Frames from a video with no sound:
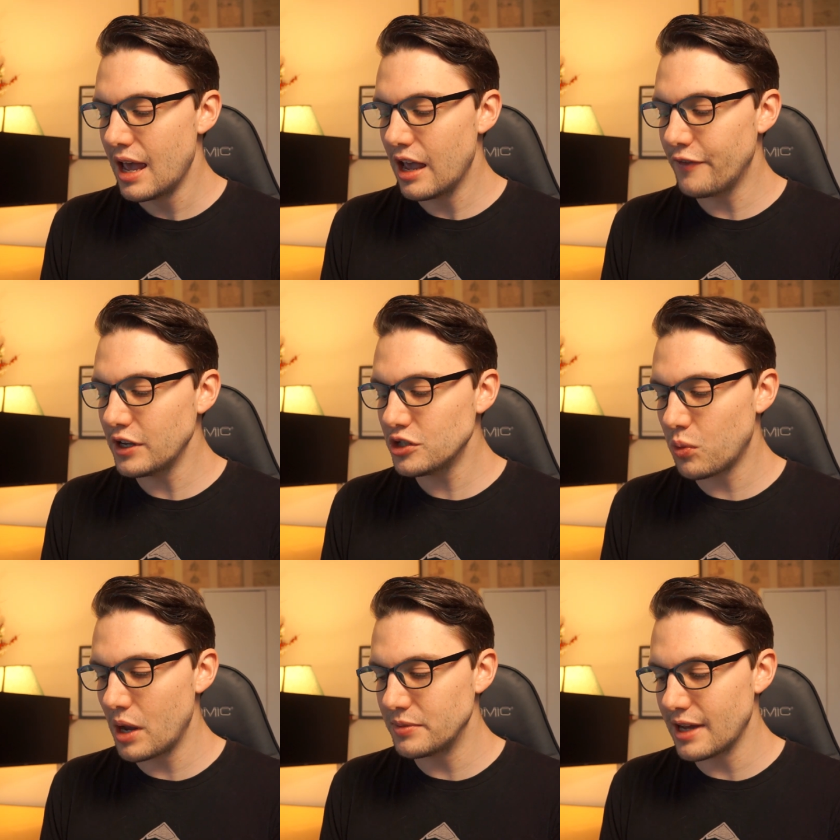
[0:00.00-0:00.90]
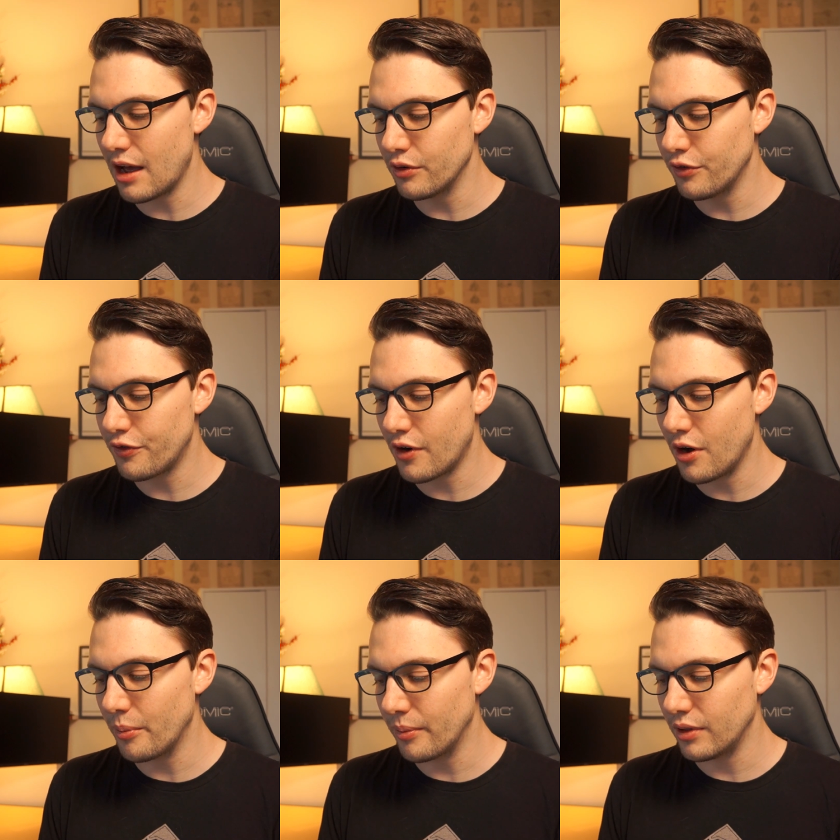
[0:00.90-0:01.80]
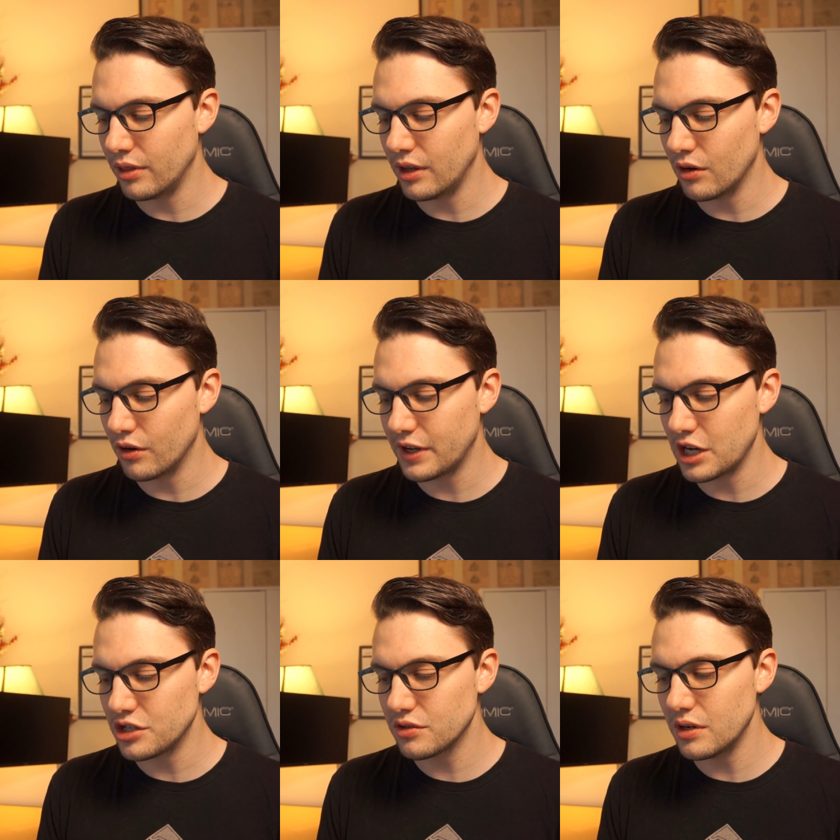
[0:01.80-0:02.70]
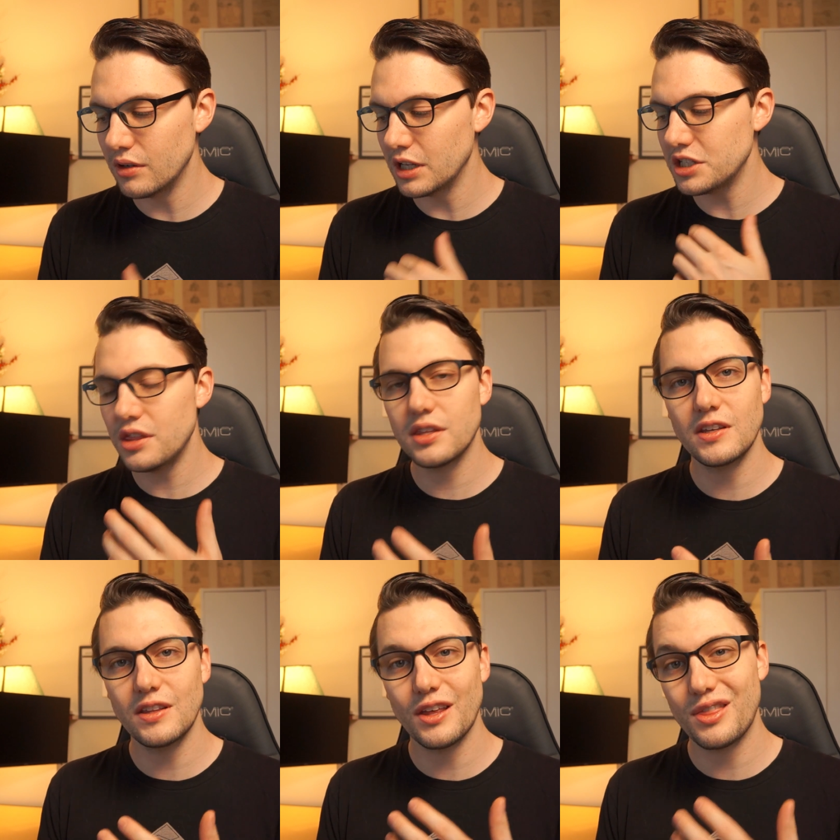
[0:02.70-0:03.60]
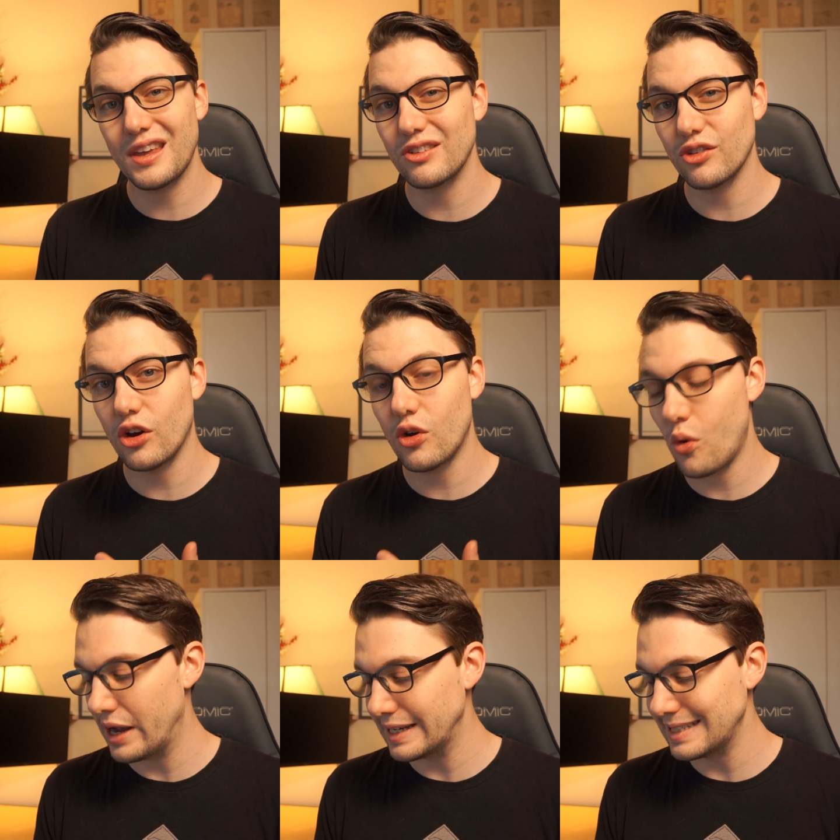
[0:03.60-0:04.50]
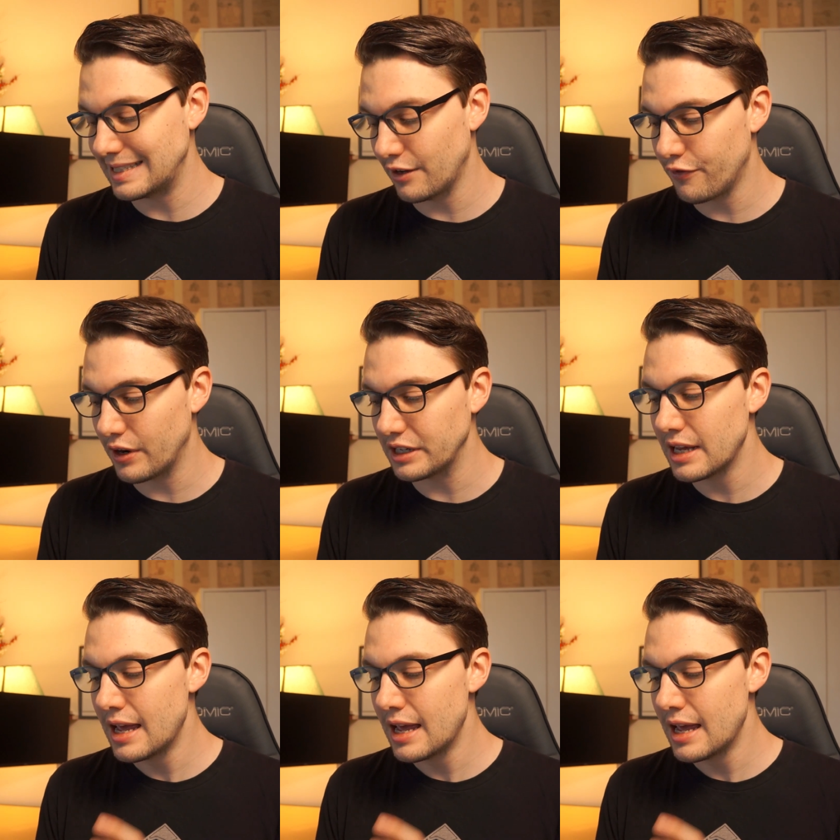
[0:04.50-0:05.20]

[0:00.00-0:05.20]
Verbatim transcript: If I swipe down from the notification screen, you'll actually see that things are quite different.